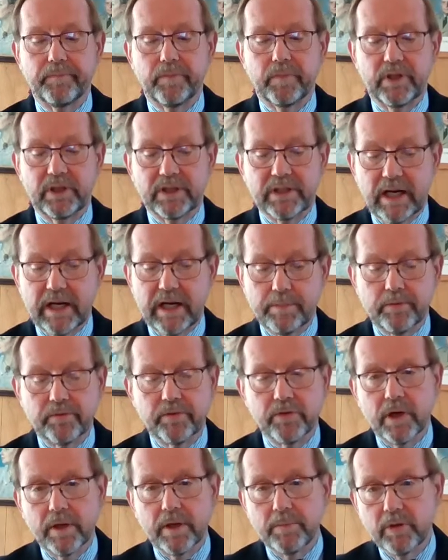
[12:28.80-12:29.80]
The type of
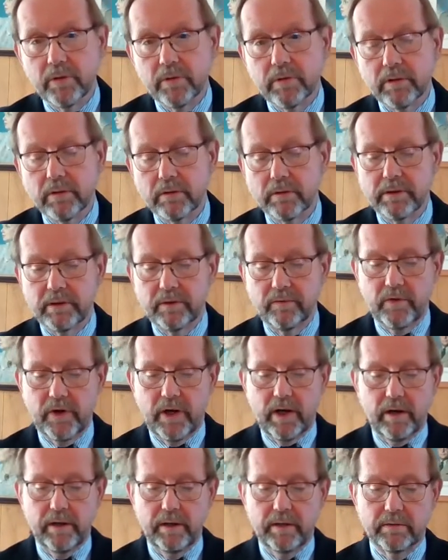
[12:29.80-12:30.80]
tribunal can
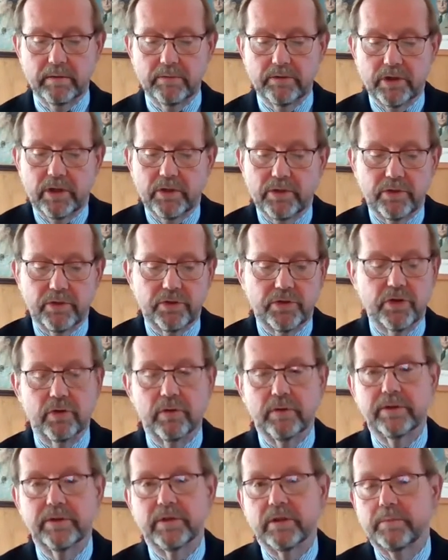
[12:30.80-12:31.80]
vary: judges,
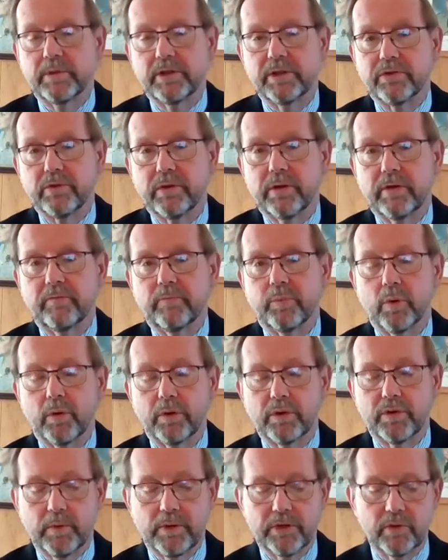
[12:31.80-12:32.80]
juries, administrative
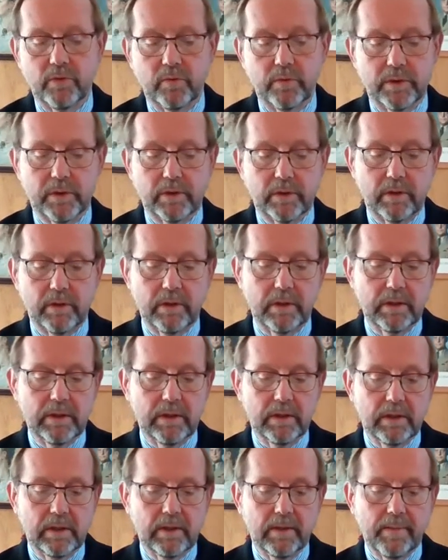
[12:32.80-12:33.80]
boards, what you will.
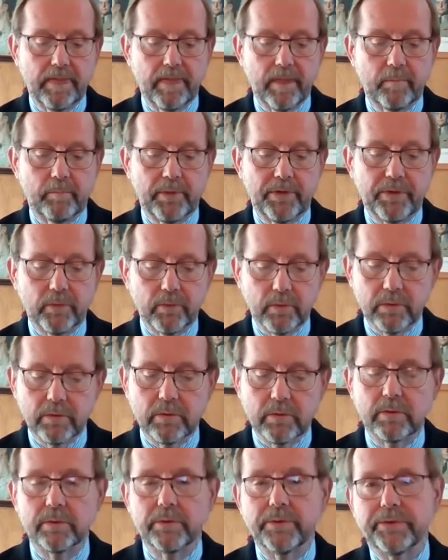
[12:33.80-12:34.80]
But the
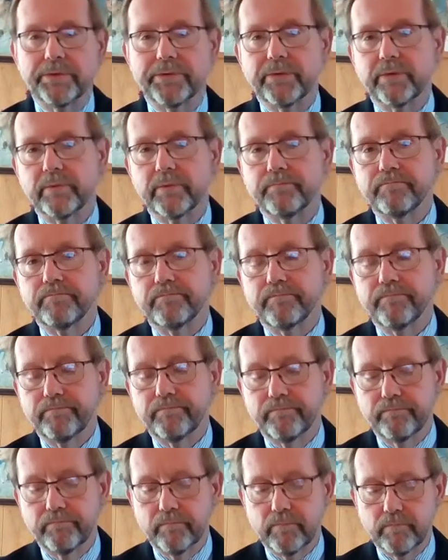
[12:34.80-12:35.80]
rules
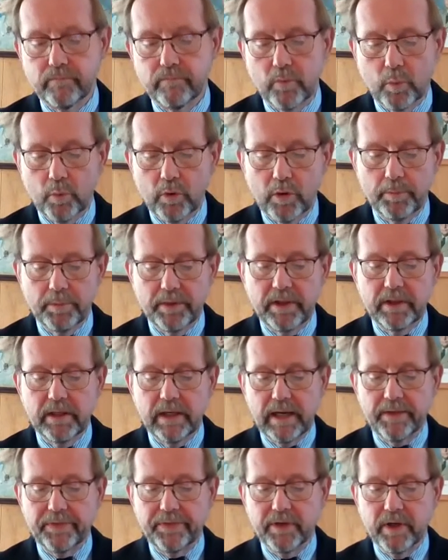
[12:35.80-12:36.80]
will
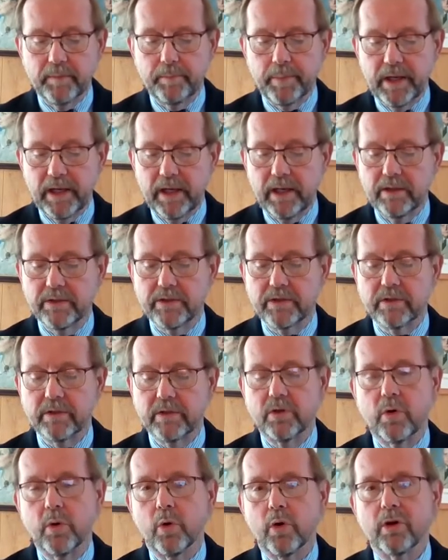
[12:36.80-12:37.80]
be, at their base,
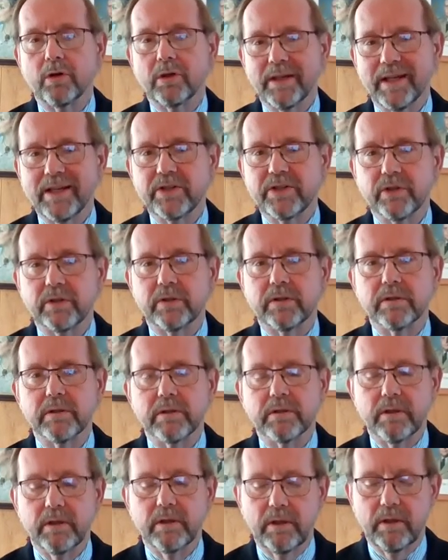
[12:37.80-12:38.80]

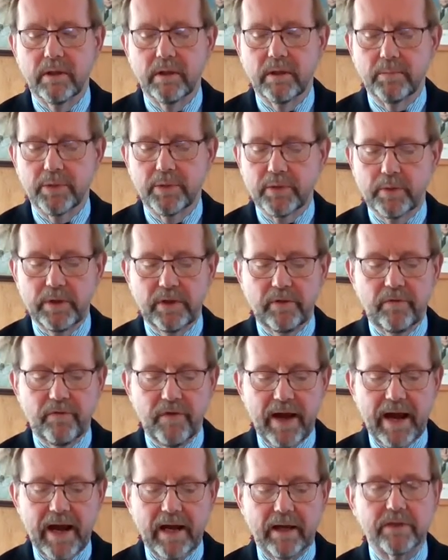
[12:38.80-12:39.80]
correlations between
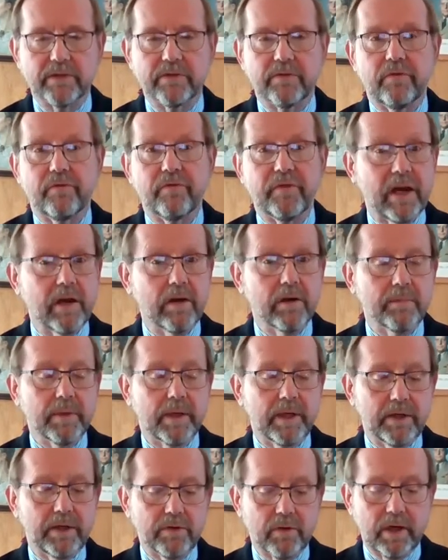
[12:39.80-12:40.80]
facts found
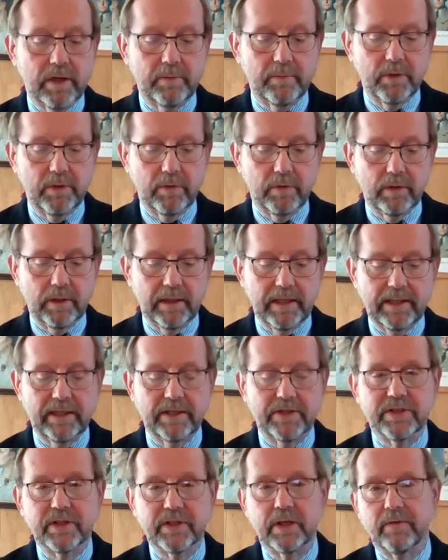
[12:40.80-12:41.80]
by a tribunal and
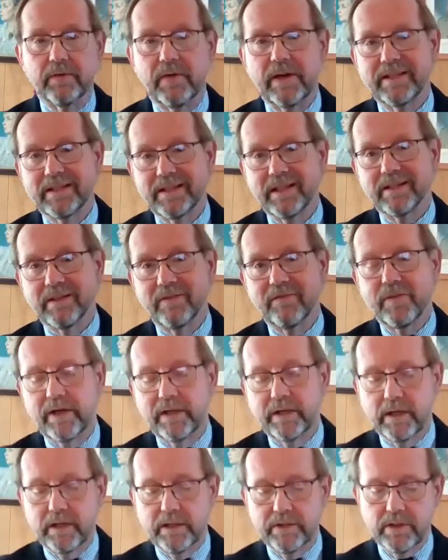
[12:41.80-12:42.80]
a set of
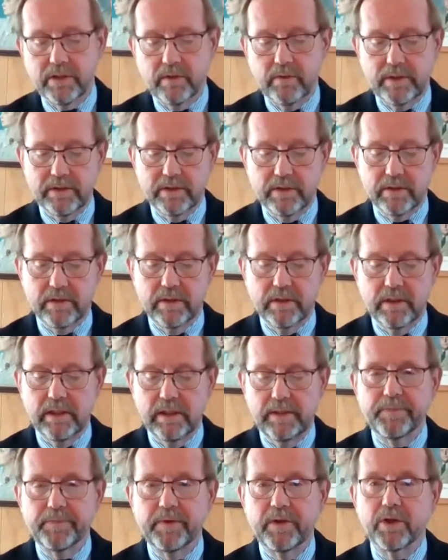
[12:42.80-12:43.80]
identified consequences.
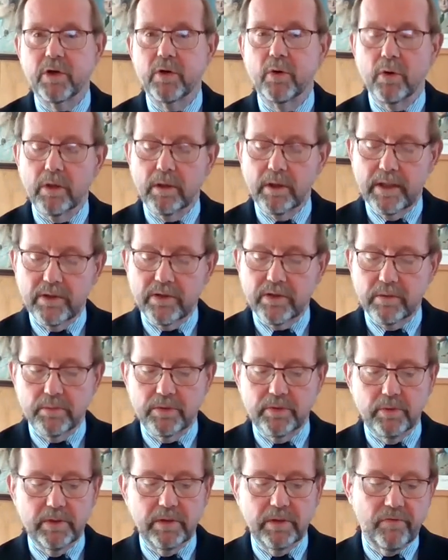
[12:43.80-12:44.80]
The correlation
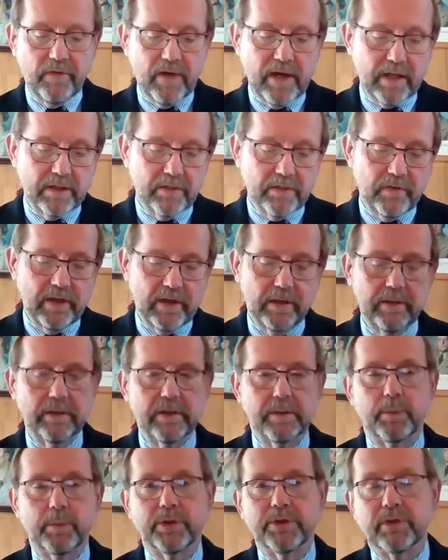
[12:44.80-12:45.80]
between the facts found and
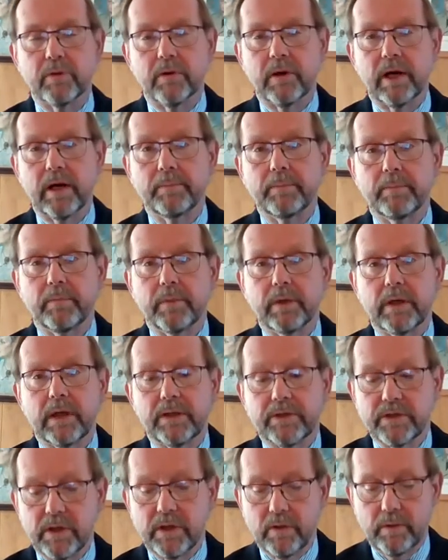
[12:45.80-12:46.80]
the prescribed
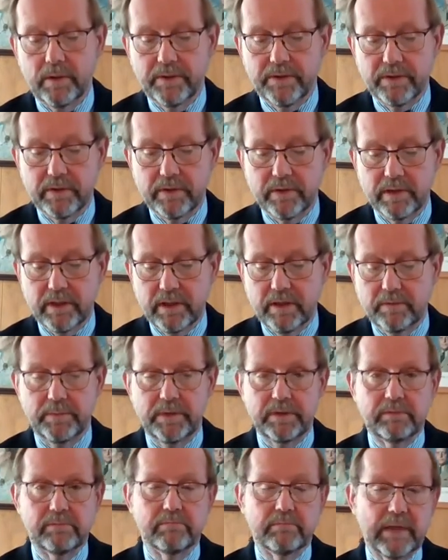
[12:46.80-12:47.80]
consequences can
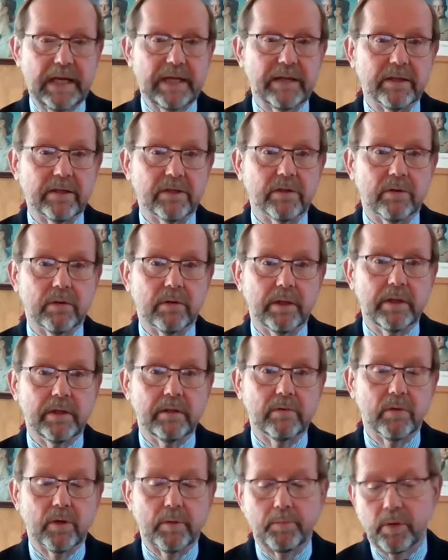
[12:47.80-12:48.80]
be mandatory
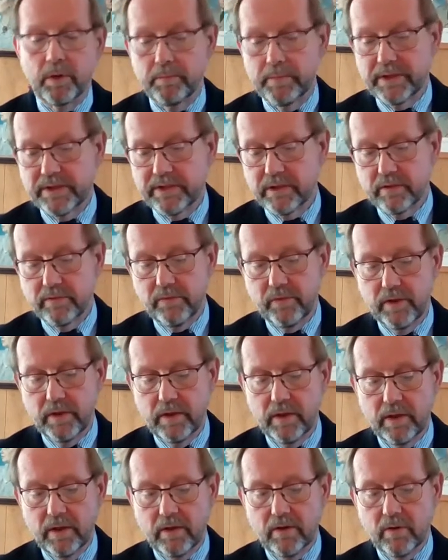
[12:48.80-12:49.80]
or permissive
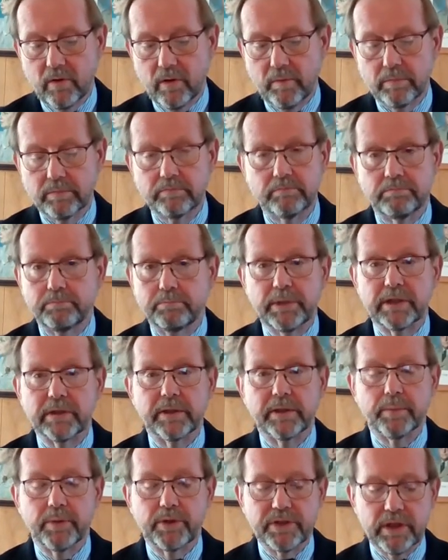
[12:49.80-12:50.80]
or
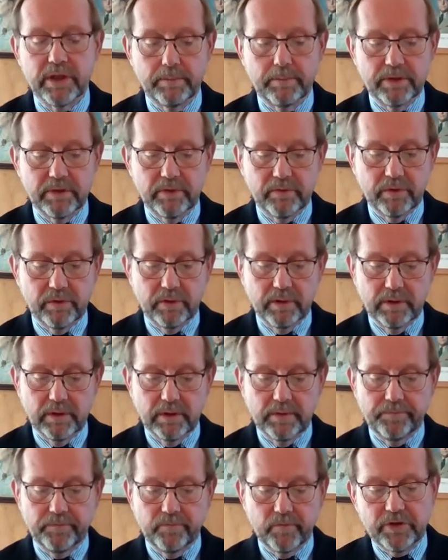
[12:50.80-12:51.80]
merely presumptive.
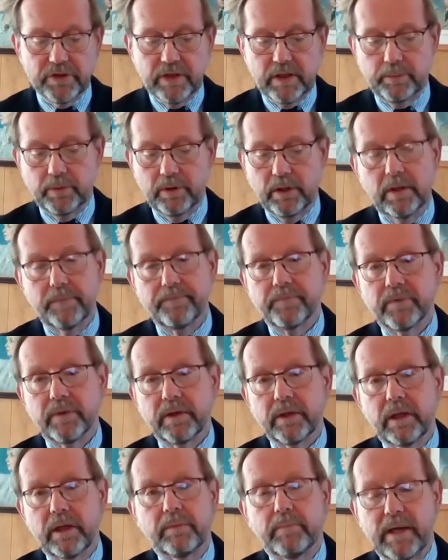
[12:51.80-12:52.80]
For example,
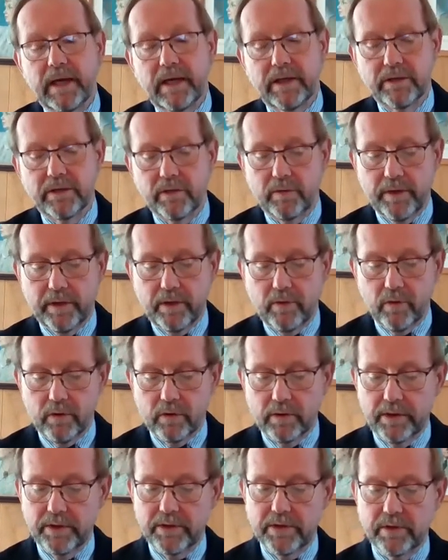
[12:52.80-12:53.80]
a mandatory
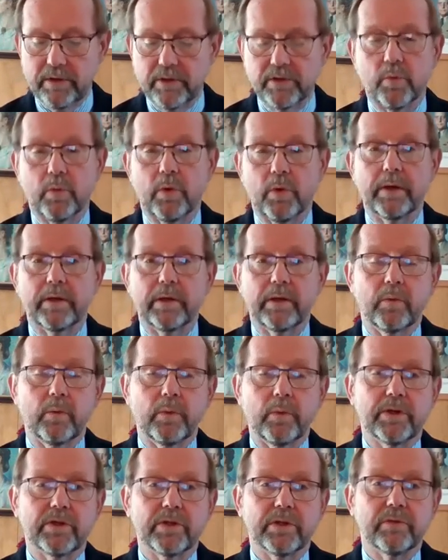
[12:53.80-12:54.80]
correlation is one in
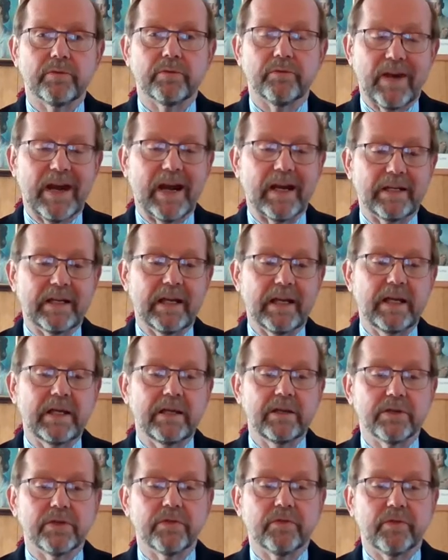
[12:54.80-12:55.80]
which if fact
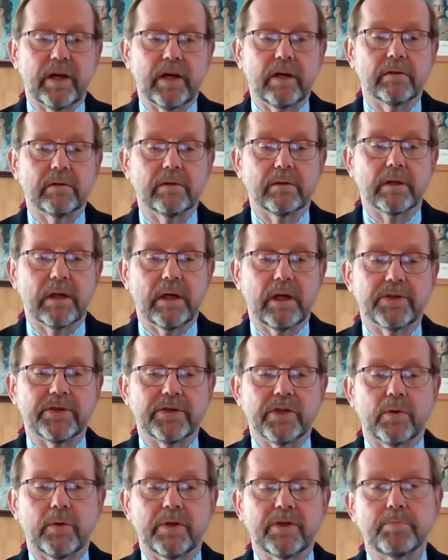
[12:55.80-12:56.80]
A is found,
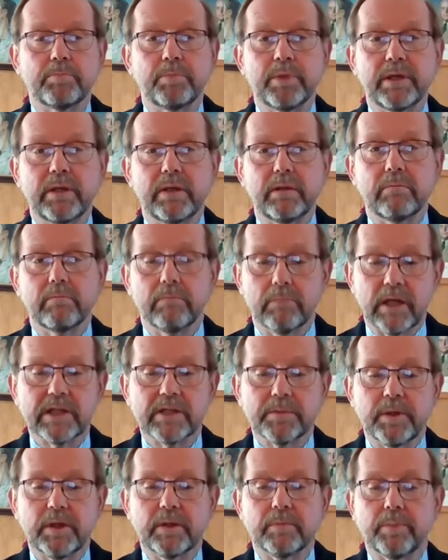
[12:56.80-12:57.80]
consequence B
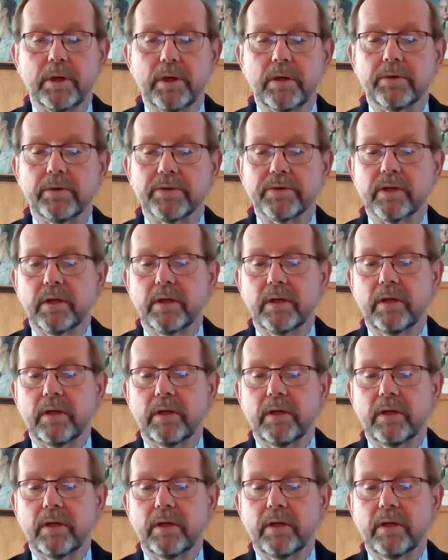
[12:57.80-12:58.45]
must be imposed.